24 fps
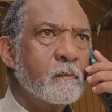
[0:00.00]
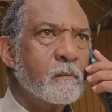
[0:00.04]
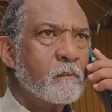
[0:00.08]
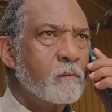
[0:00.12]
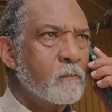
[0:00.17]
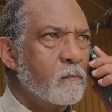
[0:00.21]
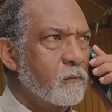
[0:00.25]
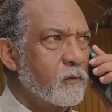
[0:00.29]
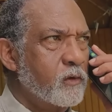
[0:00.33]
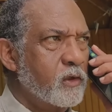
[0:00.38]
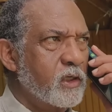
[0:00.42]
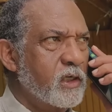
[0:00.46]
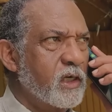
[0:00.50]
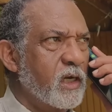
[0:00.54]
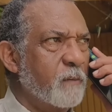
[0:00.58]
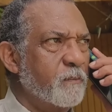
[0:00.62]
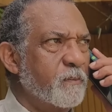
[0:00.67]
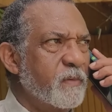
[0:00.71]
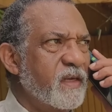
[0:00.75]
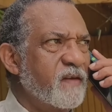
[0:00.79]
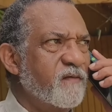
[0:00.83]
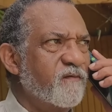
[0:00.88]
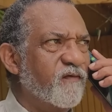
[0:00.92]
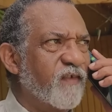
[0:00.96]
You're not
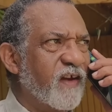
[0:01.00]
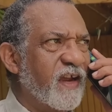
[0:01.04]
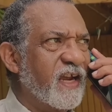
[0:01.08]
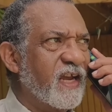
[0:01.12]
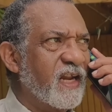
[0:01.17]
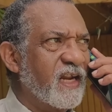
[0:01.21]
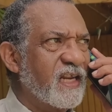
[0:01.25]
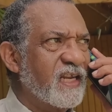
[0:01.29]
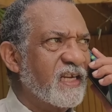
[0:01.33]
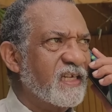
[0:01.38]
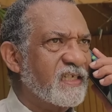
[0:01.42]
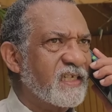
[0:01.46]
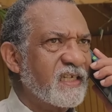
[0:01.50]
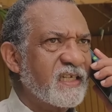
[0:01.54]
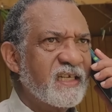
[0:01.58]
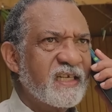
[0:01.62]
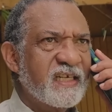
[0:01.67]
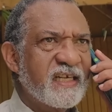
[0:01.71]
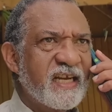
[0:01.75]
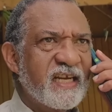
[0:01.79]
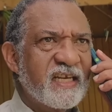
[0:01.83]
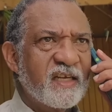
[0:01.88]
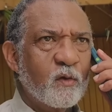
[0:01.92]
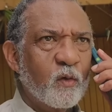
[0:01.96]
being violated in
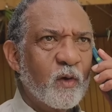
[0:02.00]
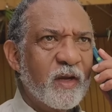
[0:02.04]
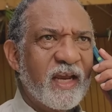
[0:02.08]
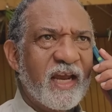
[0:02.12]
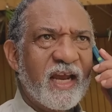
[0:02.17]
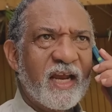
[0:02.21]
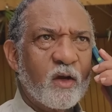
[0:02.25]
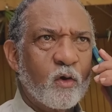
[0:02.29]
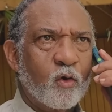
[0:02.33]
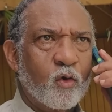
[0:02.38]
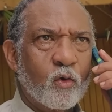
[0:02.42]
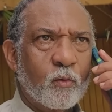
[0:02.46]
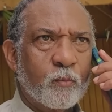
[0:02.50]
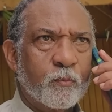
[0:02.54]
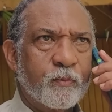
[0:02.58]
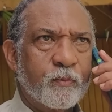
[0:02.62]
any way, I hope.